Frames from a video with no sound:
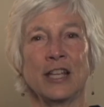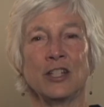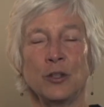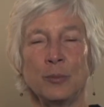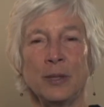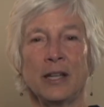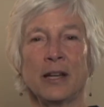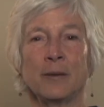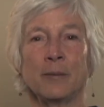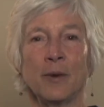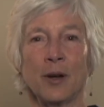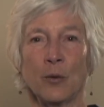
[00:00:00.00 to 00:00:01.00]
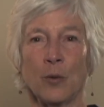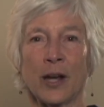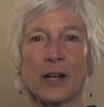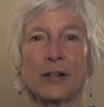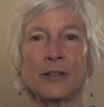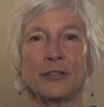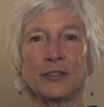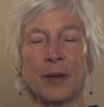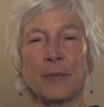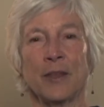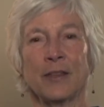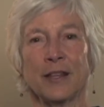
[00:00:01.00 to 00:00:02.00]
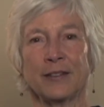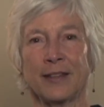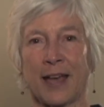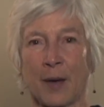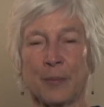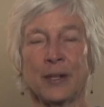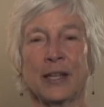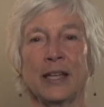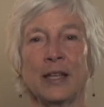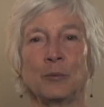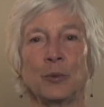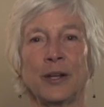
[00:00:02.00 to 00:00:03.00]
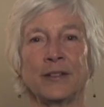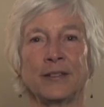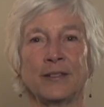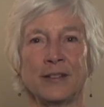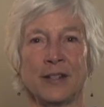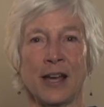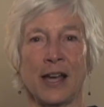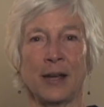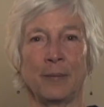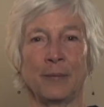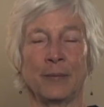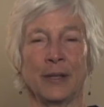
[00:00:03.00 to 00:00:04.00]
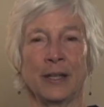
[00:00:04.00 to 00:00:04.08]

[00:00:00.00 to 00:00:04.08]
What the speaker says: to become aware of something that's happening in present time.